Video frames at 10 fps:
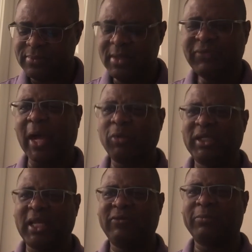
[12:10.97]
Now, when
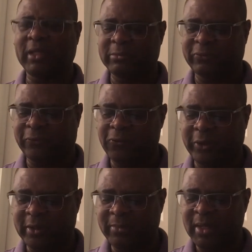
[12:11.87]
David comes before
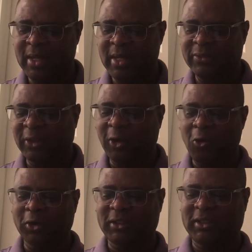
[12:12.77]
him, the
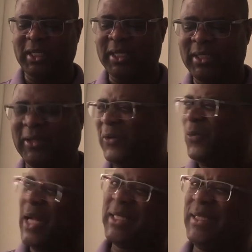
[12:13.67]
Lord said,
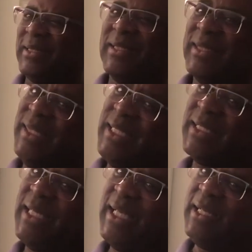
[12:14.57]
watch this.
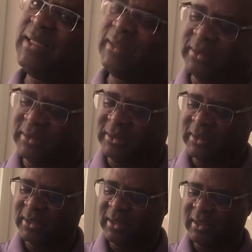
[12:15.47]
This is
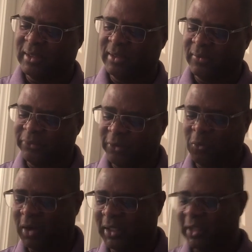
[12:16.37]
the
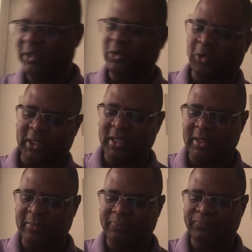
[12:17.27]
one. Anoint
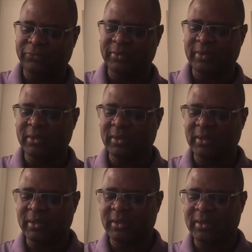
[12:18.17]
him.
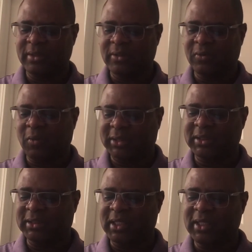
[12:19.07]
Watch
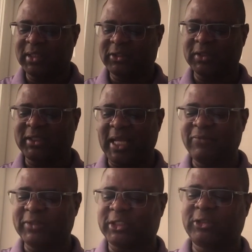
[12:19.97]
this. So as
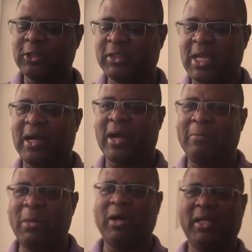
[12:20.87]
David stood there
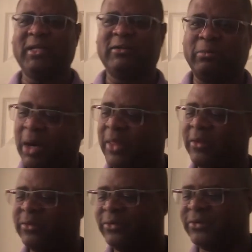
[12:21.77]
among his
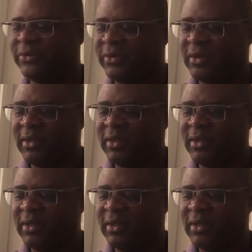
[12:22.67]
brothers,